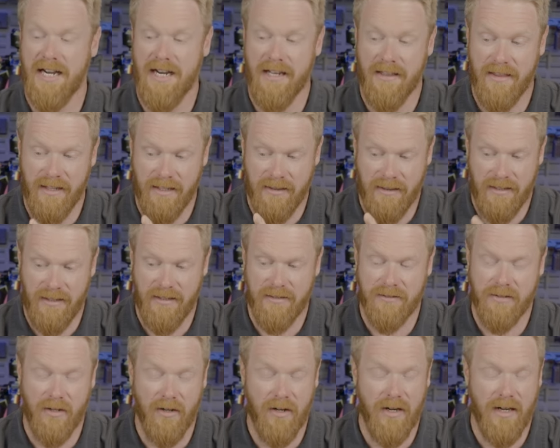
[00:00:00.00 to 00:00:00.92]
And I think
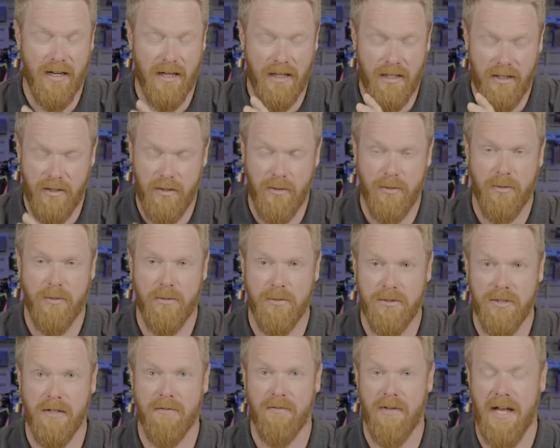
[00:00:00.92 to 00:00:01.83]
these are a
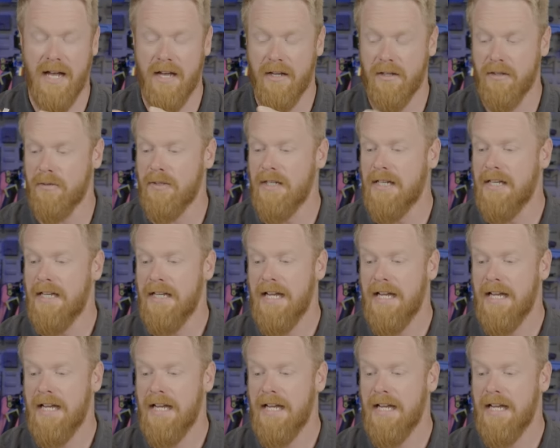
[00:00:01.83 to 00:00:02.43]
huge value.